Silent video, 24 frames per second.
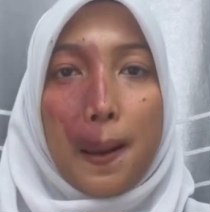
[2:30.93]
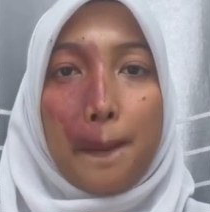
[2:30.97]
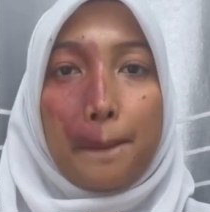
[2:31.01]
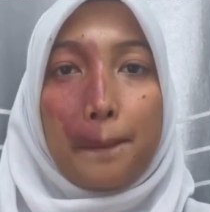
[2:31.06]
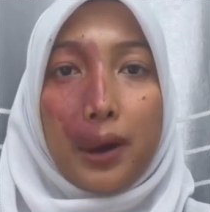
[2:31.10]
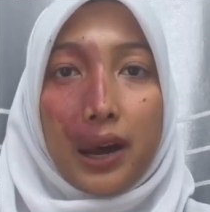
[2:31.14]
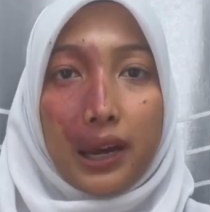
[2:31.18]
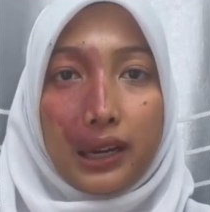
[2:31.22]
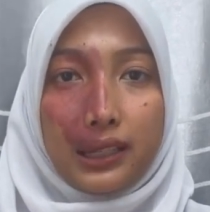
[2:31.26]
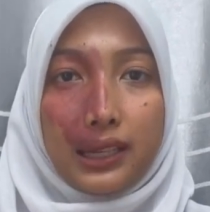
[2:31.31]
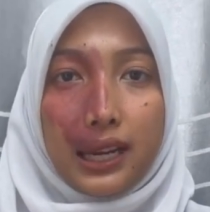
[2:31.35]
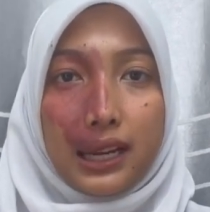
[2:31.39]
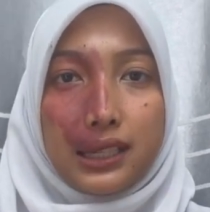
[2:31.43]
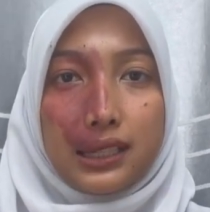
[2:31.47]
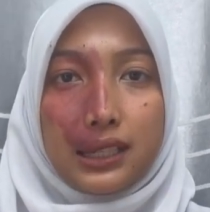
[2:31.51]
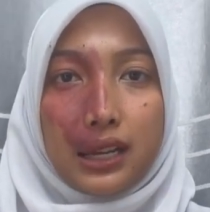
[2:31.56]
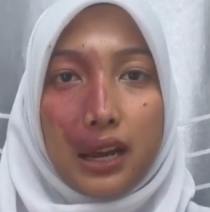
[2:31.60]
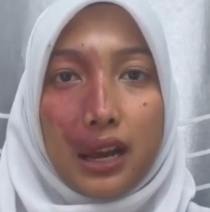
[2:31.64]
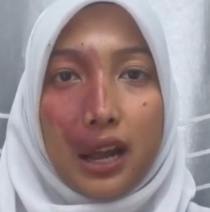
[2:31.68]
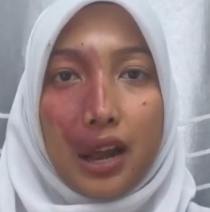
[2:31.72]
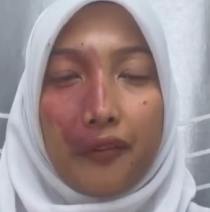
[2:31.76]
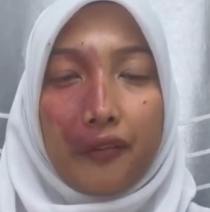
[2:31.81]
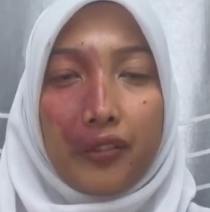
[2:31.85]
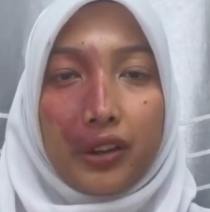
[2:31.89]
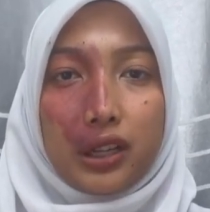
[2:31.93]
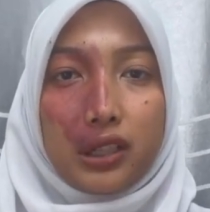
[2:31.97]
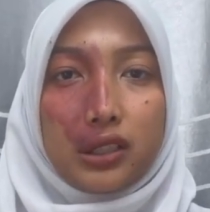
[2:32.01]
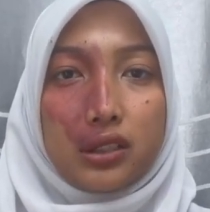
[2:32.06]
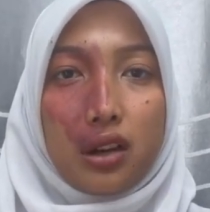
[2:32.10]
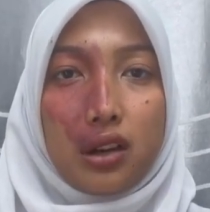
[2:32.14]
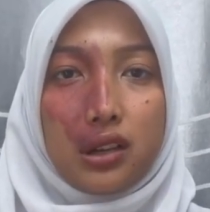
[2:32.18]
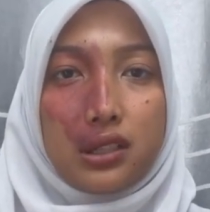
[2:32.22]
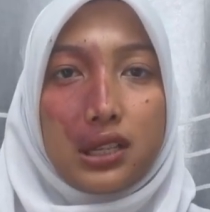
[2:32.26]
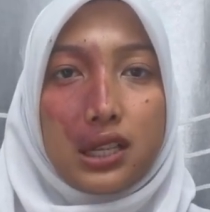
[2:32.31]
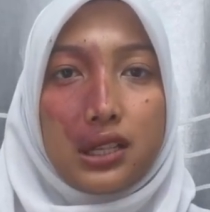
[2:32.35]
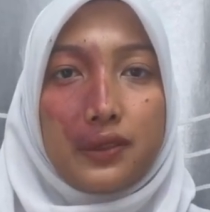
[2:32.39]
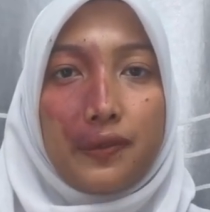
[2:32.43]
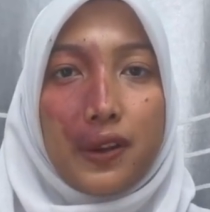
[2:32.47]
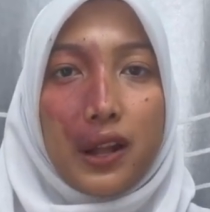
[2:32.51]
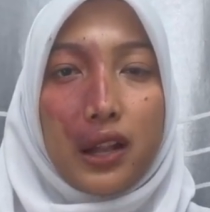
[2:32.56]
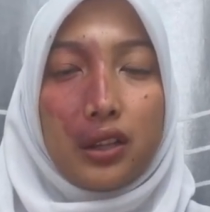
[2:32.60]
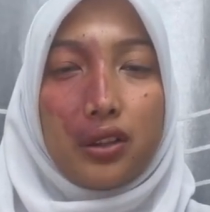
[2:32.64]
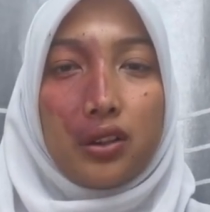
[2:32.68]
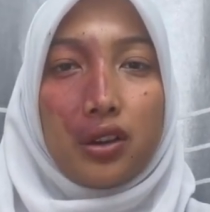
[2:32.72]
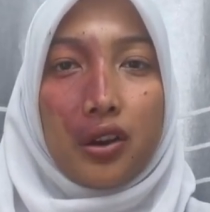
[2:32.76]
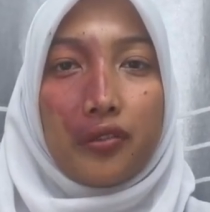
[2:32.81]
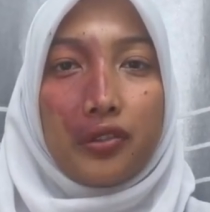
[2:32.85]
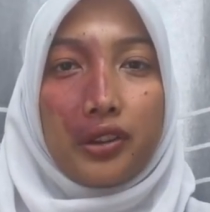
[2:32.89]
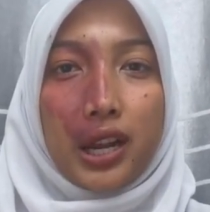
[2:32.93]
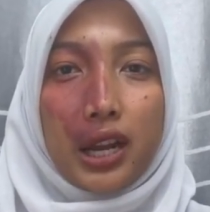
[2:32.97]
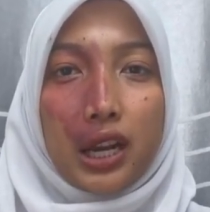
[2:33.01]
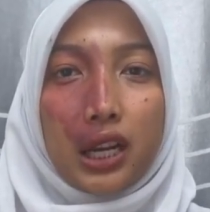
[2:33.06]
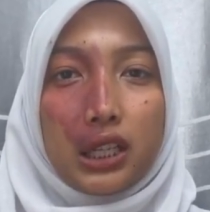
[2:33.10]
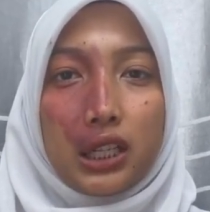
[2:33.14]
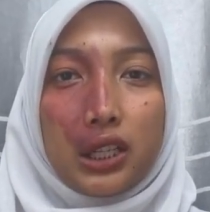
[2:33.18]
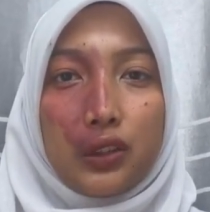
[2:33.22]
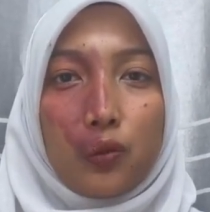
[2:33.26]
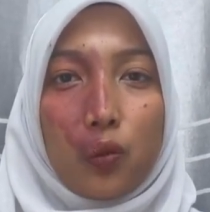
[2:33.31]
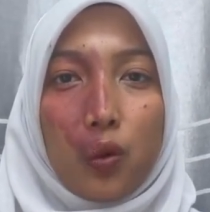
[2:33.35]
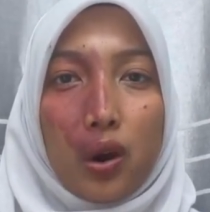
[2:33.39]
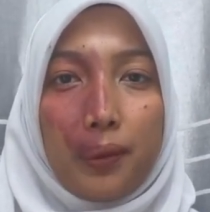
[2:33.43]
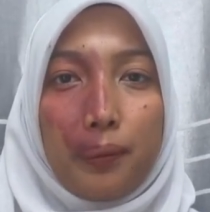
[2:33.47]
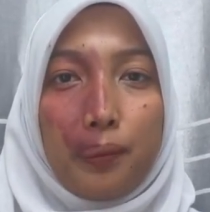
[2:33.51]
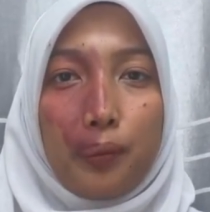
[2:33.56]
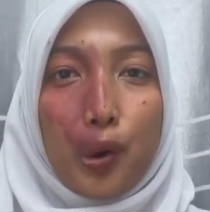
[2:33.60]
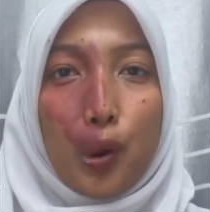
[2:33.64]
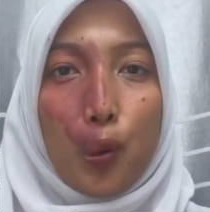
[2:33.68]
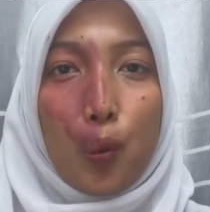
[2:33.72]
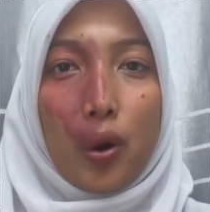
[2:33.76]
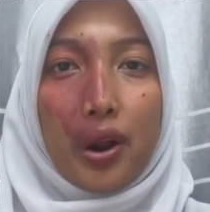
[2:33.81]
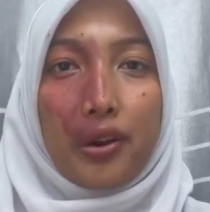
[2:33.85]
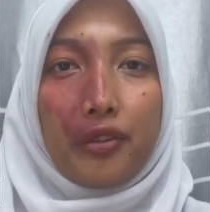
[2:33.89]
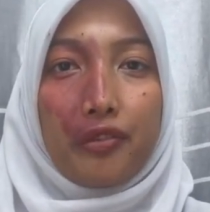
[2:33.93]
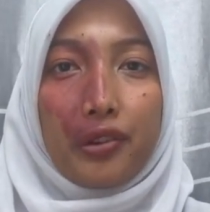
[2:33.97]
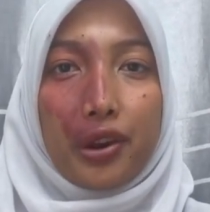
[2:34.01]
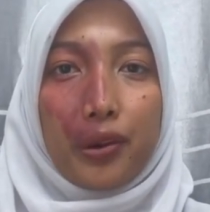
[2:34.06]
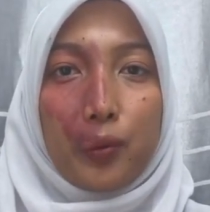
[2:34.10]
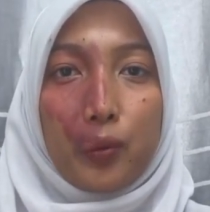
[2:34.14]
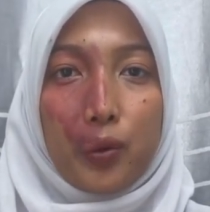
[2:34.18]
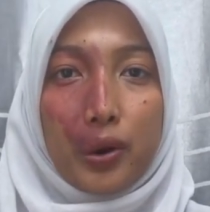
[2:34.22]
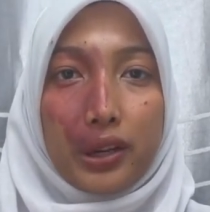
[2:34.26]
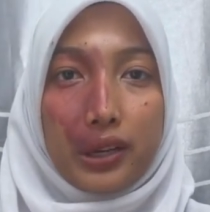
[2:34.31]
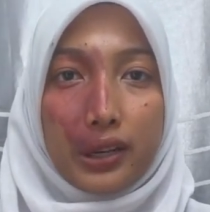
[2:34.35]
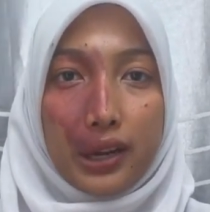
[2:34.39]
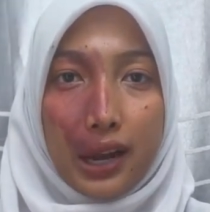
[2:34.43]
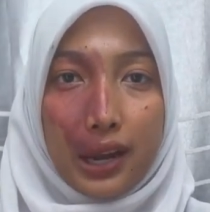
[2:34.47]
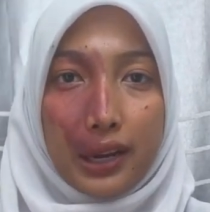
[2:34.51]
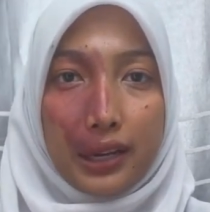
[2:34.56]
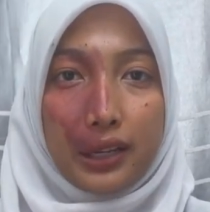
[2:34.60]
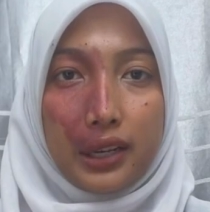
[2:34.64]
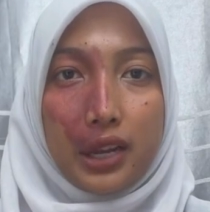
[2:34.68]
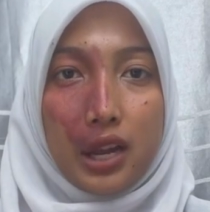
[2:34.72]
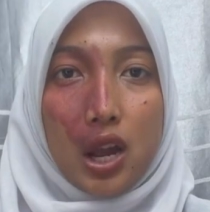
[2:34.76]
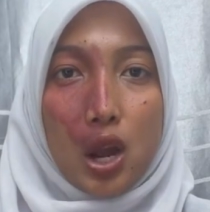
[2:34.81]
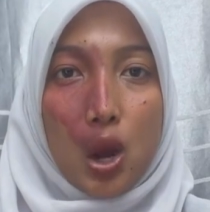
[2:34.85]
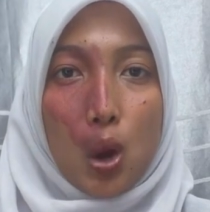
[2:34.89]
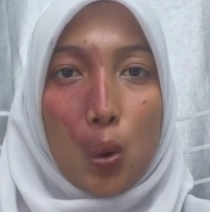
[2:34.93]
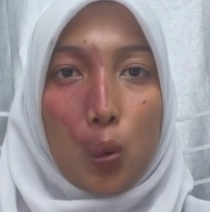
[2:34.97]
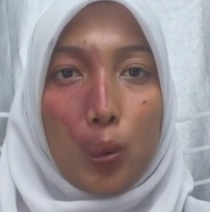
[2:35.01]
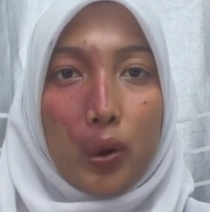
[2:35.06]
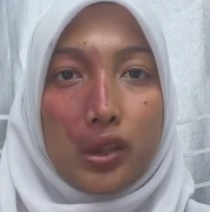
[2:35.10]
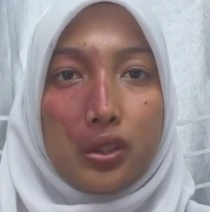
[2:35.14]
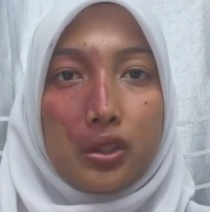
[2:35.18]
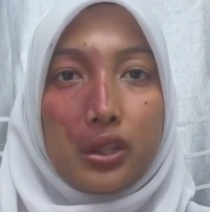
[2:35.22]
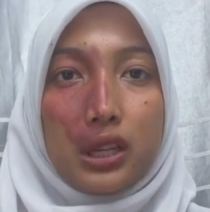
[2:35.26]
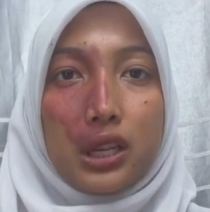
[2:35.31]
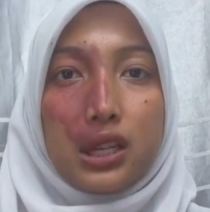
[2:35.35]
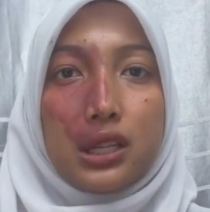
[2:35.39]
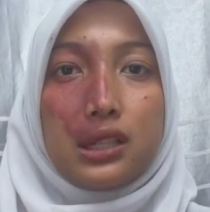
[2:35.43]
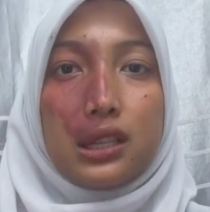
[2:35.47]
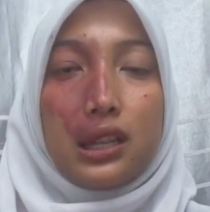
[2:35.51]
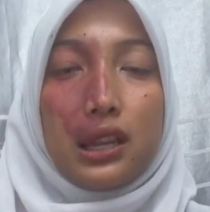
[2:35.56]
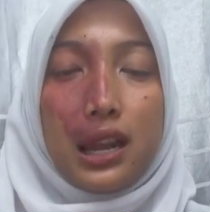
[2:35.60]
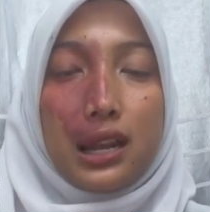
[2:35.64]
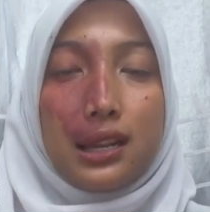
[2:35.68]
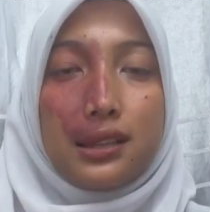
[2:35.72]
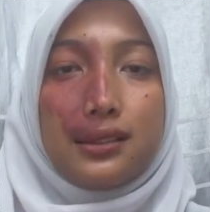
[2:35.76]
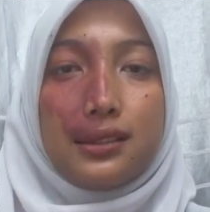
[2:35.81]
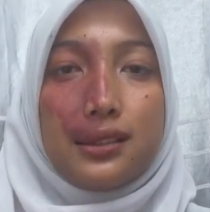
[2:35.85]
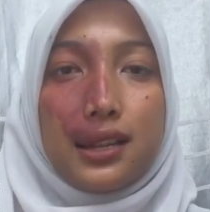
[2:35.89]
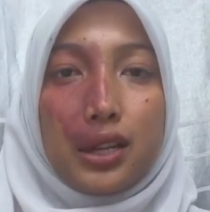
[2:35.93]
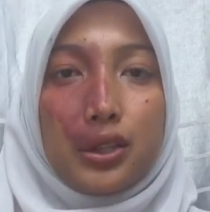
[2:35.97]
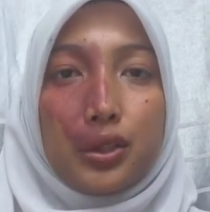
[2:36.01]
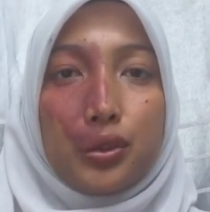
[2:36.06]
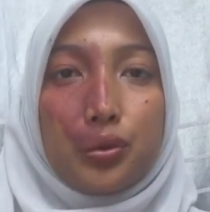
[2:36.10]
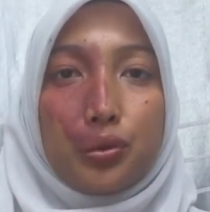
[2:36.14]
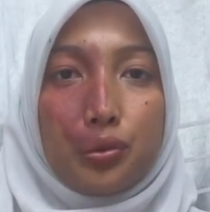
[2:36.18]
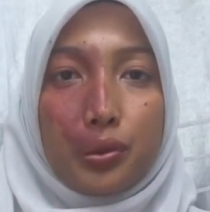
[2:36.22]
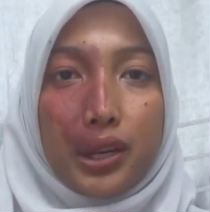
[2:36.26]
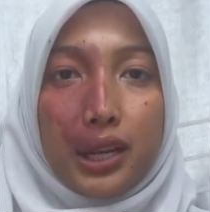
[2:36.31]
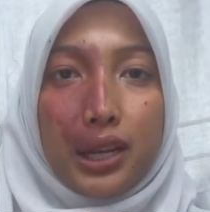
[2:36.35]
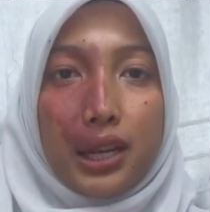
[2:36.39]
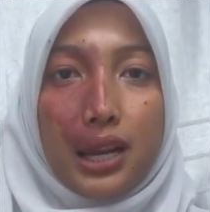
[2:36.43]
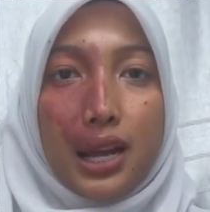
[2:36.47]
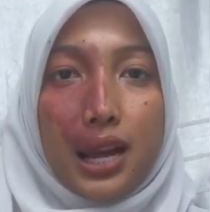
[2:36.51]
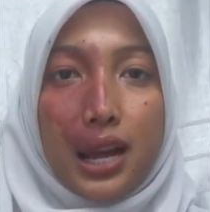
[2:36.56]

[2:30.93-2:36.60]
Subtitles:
My data have a kurtosis value of negative 1.1519, which is less than 3.